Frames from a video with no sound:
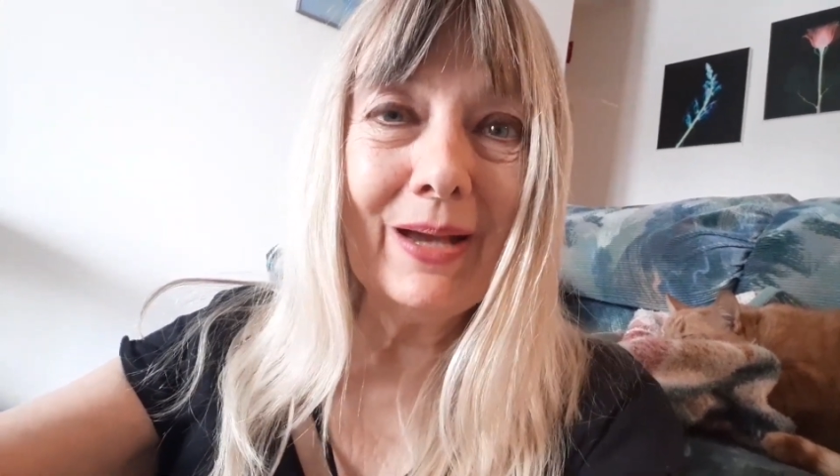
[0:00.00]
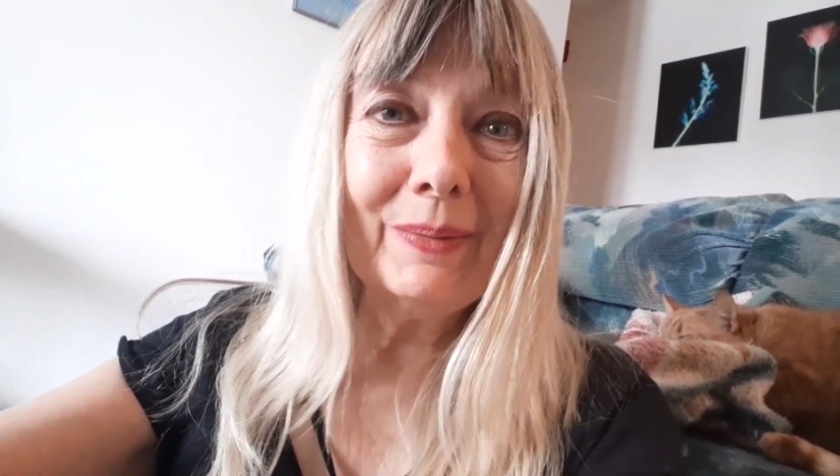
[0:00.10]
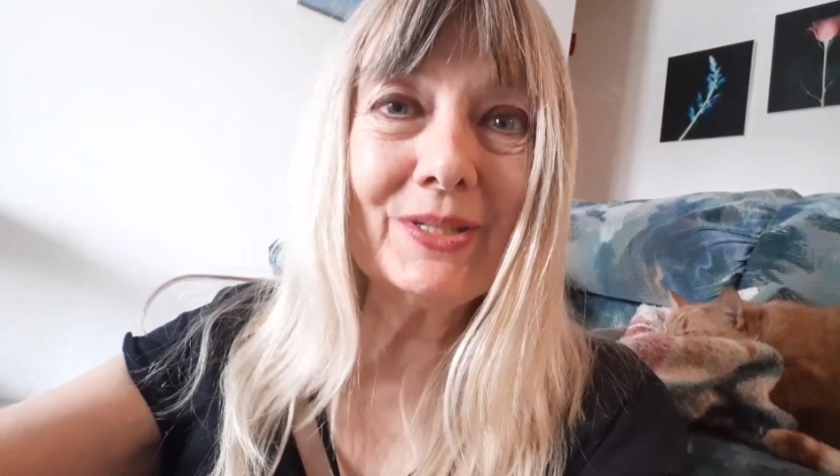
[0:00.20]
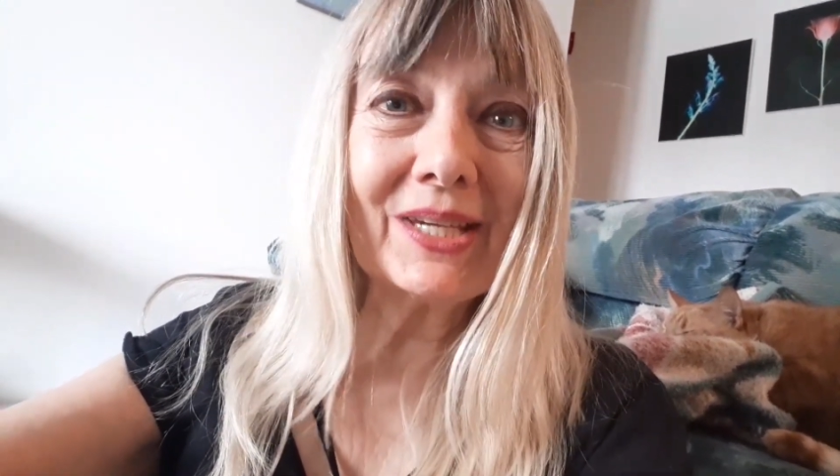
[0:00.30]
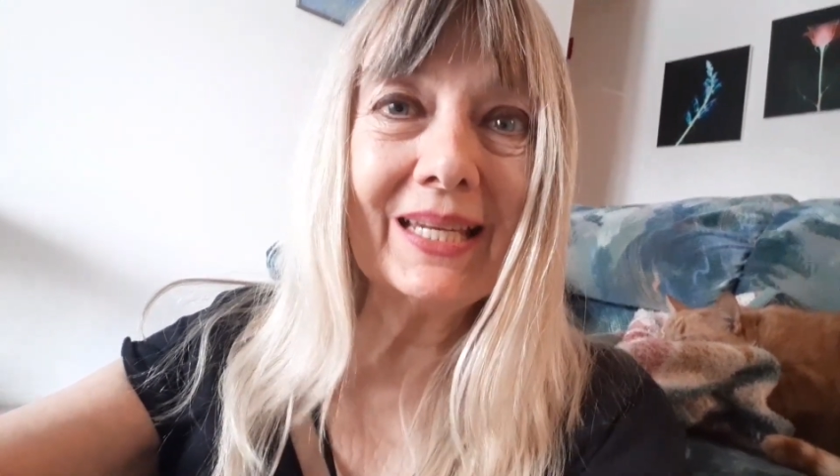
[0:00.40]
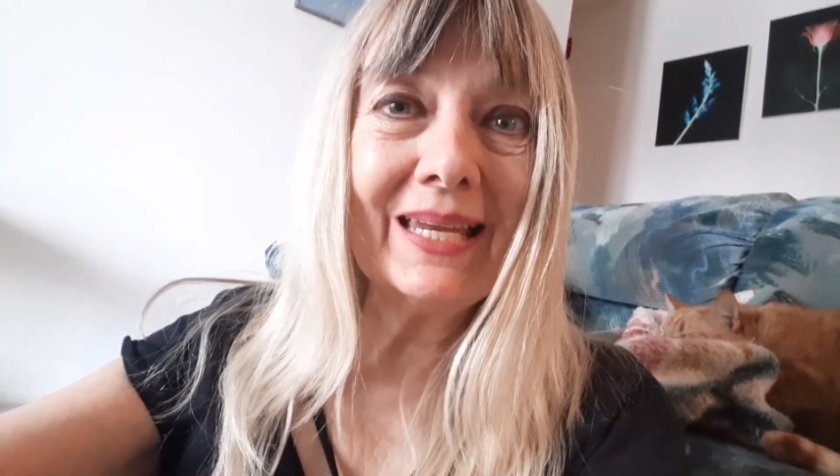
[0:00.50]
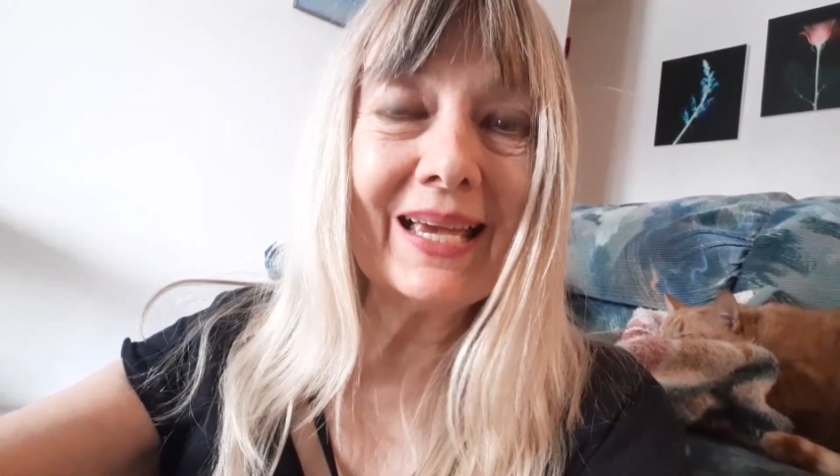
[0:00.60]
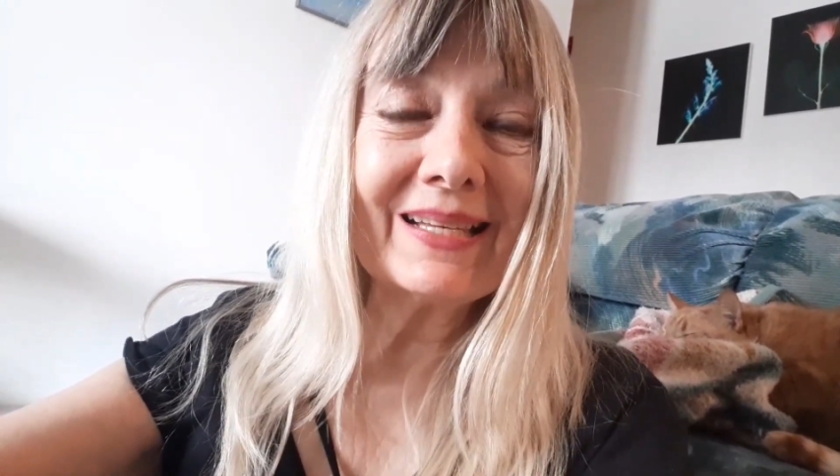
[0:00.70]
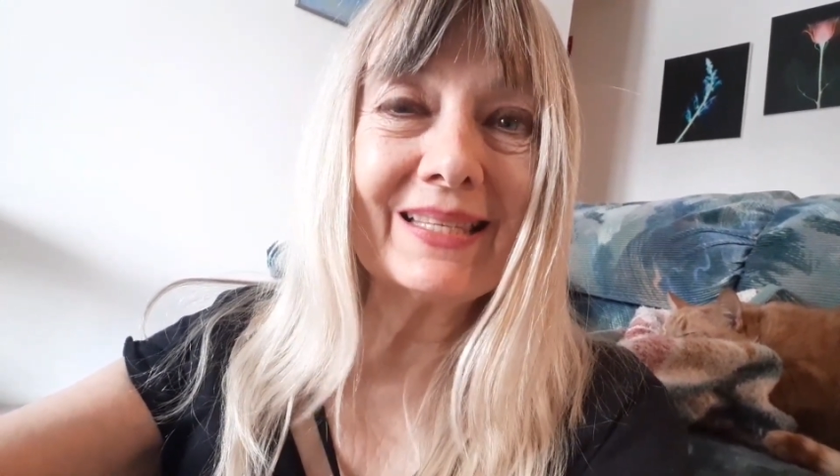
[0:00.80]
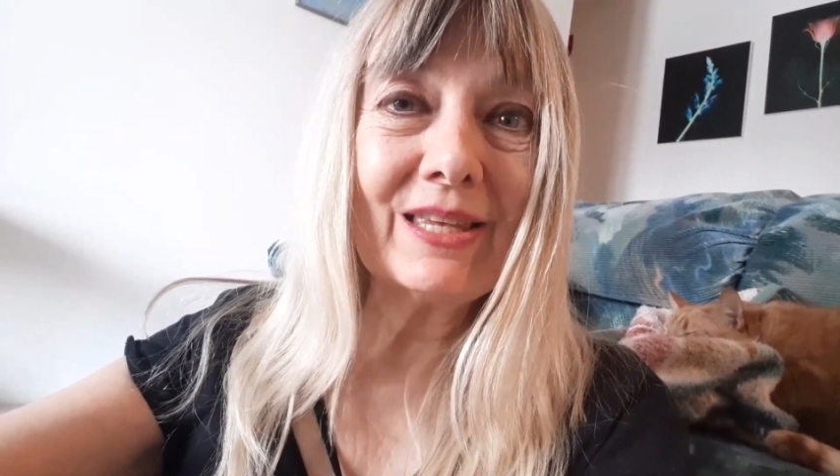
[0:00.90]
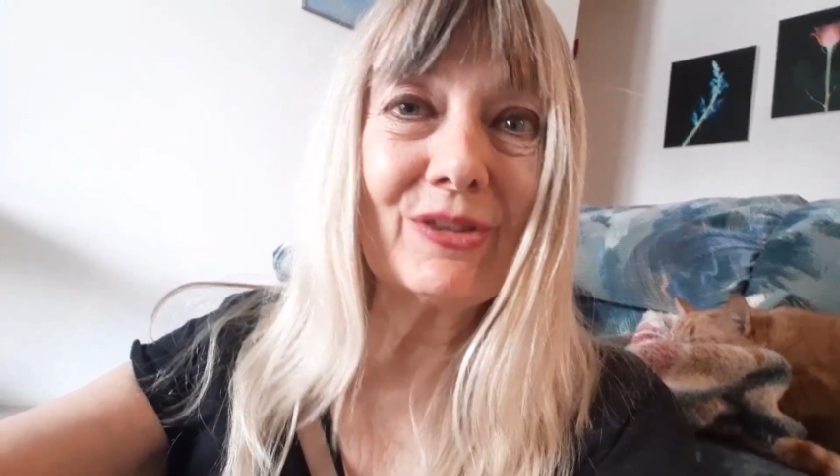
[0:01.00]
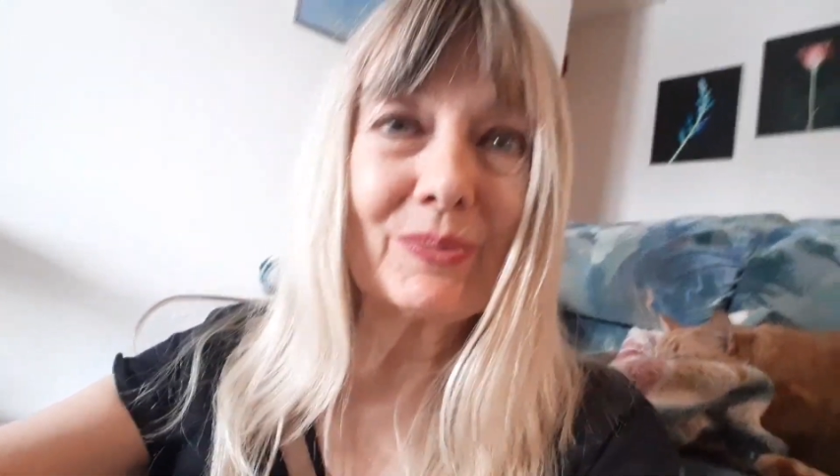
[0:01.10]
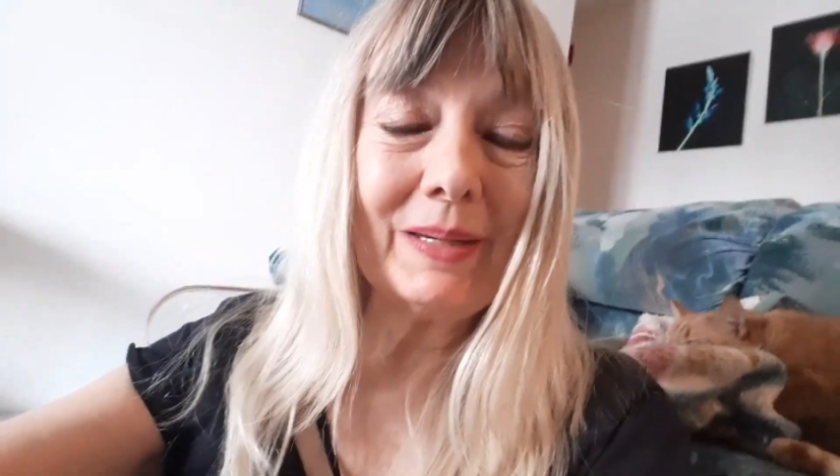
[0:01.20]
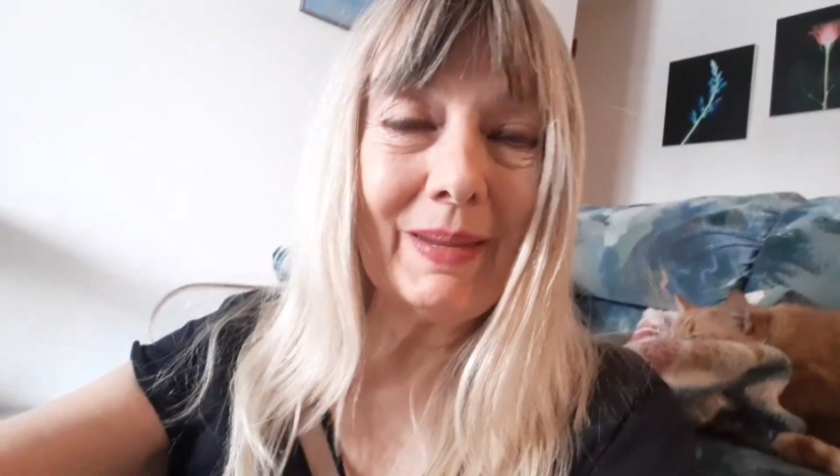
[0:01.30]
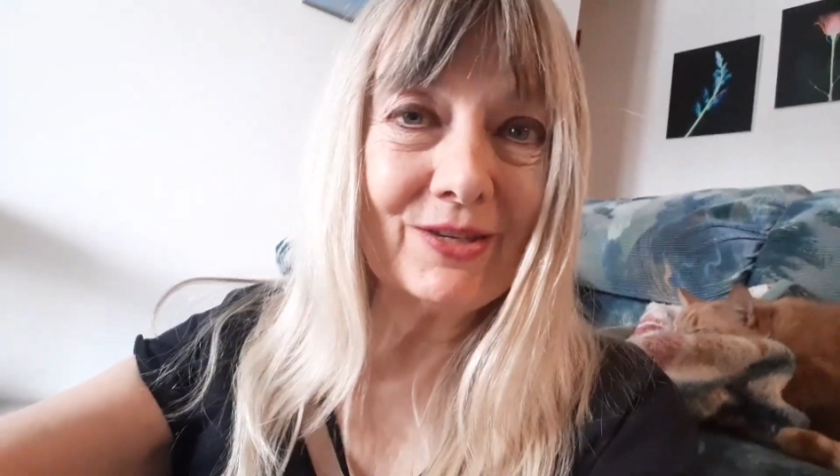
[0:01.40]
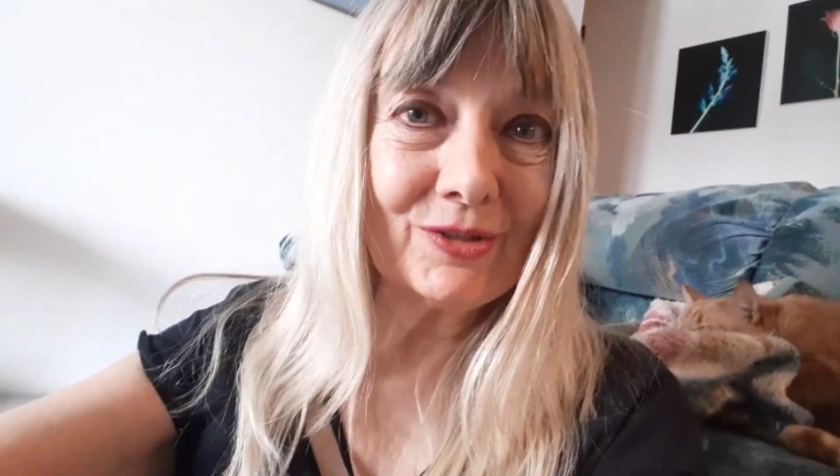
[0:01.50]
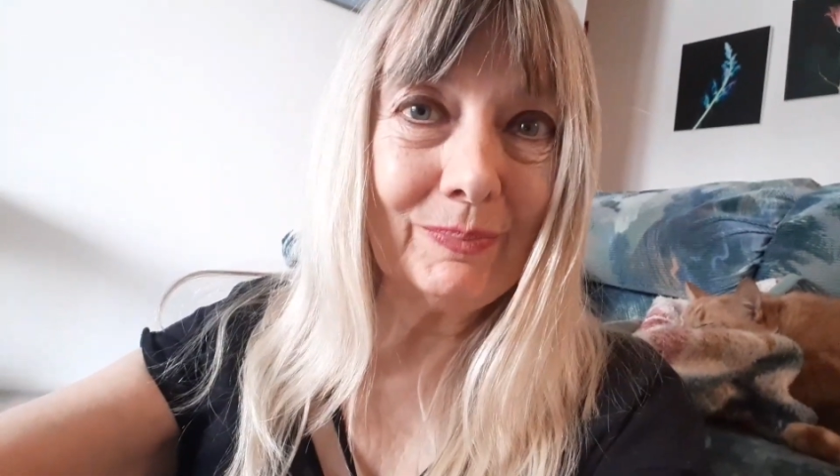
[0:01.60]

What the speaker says: which connects the three major